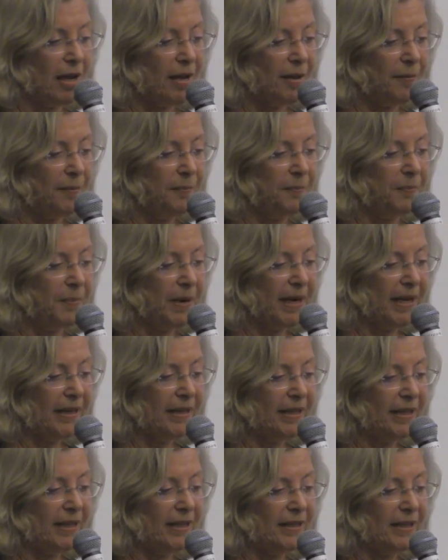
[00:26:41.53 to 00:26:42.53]

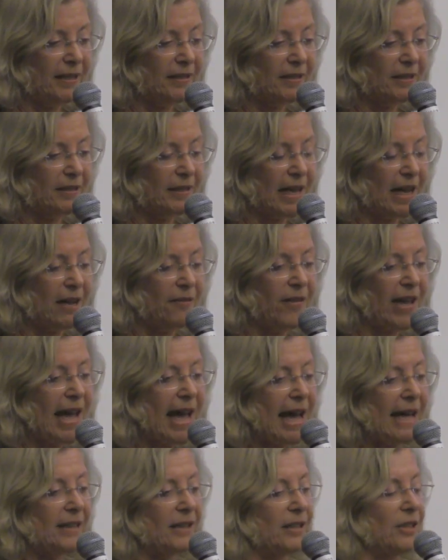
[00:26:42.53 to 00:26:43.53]
but he doesn't have
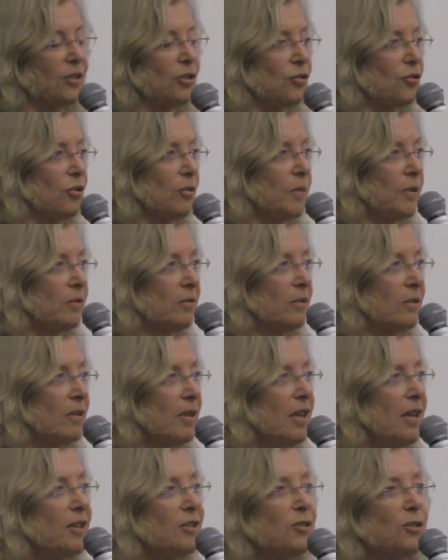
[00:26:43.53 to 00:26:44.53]
at Linda Sherman.
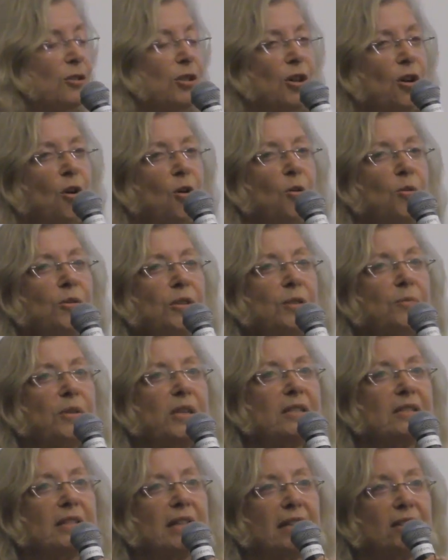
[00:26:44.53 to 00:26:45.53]
So the only
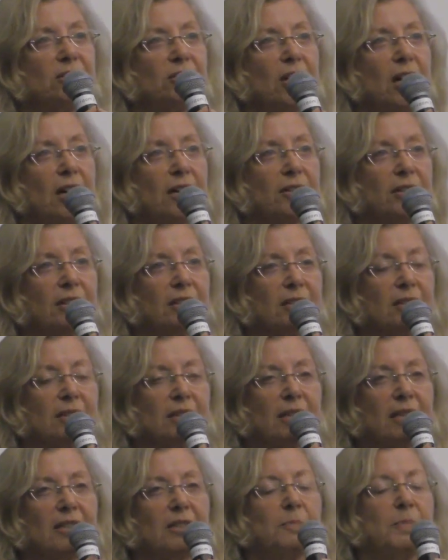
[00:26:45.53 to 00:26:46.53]
reason I saw this
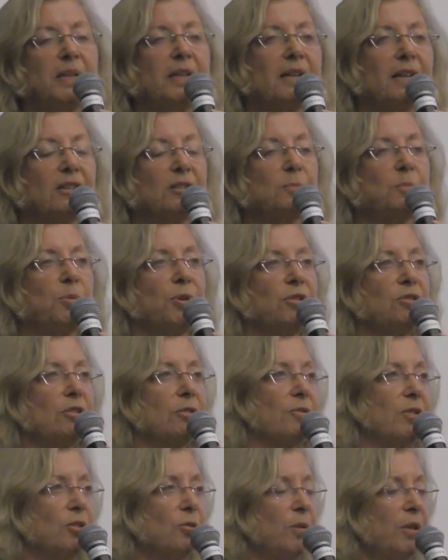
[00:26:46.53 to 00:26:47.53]
is because Bridget
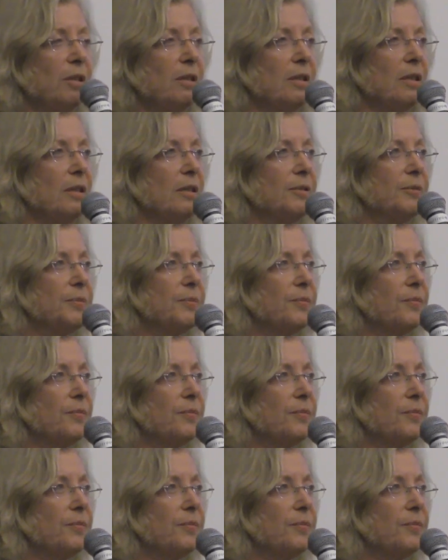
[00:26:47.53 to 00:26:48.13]
retweeted it.